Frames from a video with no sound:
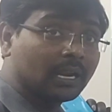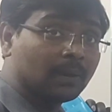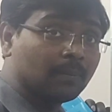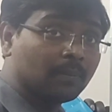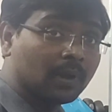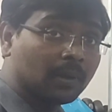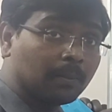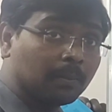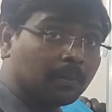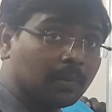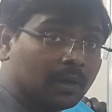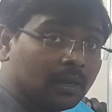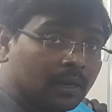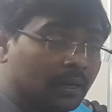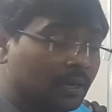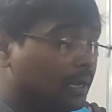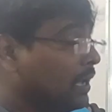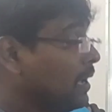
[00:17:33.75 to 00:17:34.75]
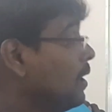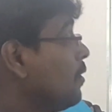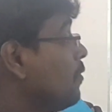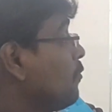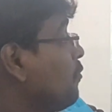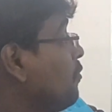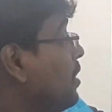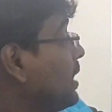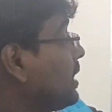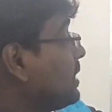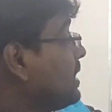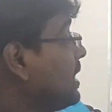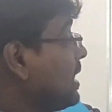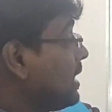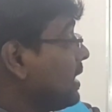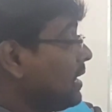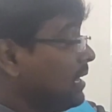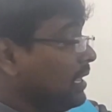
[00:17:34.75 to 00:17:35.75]
Remember, for
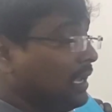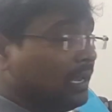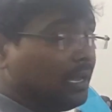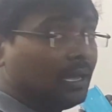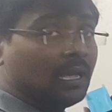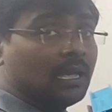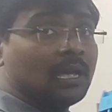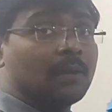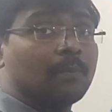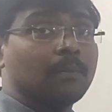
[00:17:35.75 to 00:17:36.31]
the ring,